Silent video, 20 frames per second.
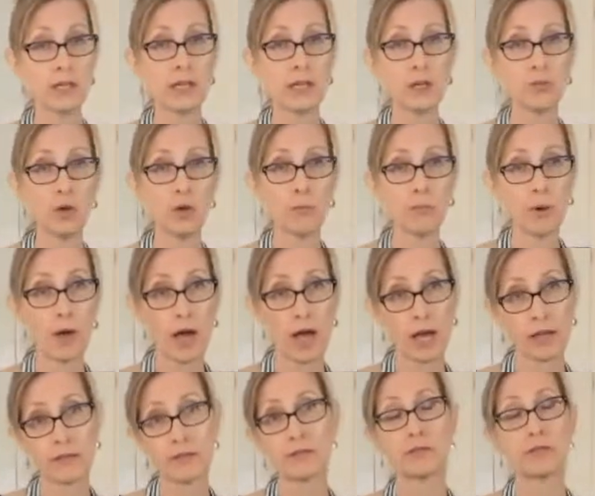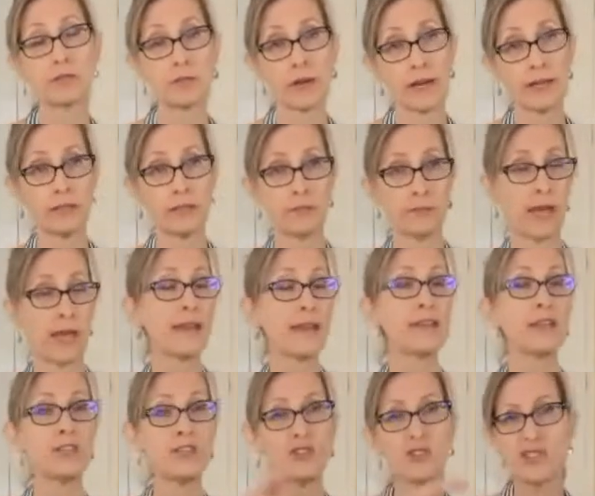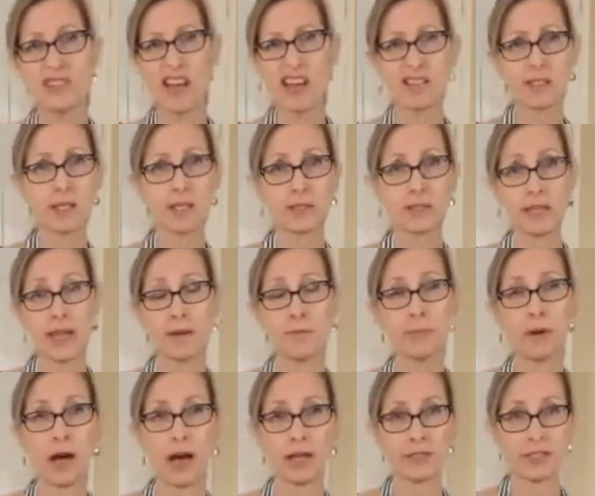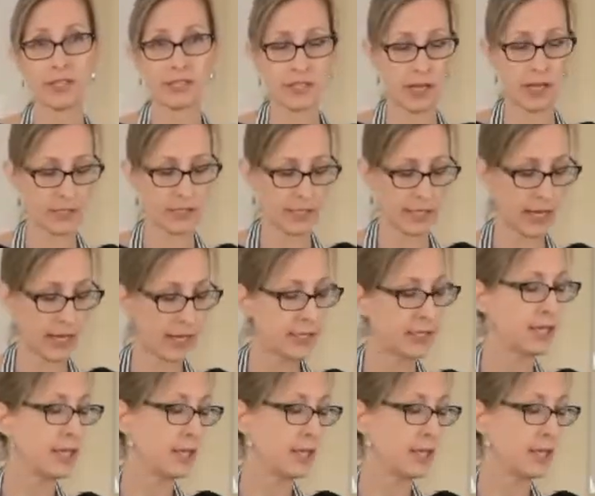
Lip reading: in one pot, drain them, and then use that same pot to saute.